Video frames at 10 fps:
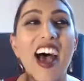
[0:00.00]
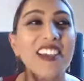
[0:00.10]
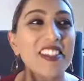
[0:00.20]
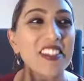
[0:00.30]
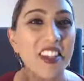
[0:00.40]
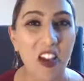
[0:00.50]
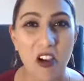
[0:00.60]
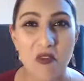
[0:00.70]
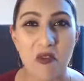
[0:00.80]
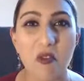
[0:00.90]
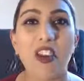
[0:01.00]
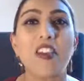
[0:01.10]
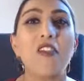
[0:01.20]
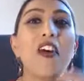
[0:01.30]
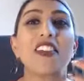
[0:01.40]
slope where
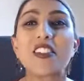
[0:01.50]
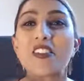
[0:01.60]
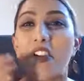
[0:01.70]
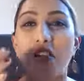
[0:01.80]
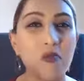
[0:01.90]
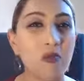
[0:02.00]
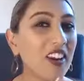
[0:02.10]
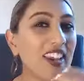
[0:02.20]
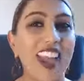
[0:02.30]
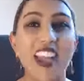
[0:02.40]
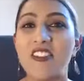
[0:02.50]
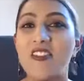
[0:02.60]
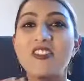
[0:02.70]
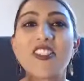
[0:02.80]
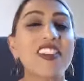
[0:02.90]
you are snowballing and
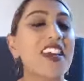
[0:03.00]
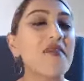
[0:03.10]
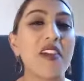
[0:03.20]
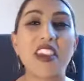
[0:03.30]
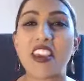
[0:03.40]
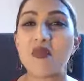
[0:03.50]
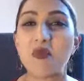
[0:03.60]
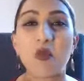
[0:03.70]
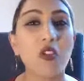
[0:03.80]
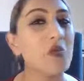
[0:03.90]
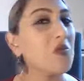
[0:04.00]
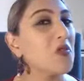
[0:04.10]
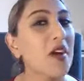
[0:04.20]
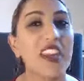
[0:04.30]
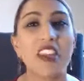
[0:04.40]
you just are making more and more
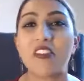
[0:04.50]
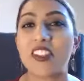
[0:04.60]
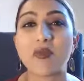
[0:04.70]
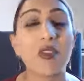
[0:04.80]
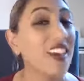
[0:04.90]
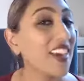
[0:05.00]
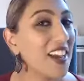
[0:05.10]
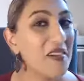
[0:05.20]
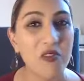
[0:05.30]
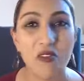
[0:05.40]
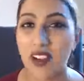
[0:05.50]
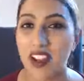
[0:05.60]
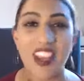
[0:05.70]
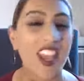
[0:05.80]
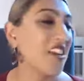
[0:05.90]
money? You're just picking up more
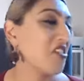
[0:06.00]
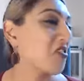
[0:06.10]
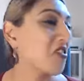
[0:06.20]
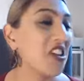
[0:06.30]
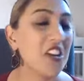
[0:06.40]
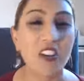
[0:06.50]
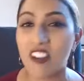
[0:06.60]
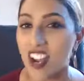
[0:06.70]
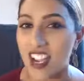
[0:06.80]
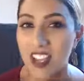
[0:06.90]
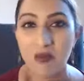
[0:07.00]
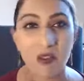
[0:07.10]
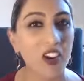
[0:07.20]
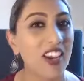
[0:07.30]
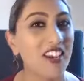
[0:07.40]
money and you're creating
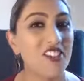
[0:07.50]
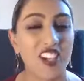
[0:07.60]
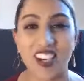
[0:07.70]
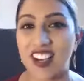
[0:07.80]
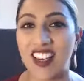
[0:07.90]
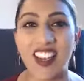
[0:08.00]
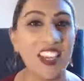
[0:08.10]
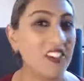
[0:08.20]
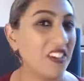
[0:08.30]
more energetically and you're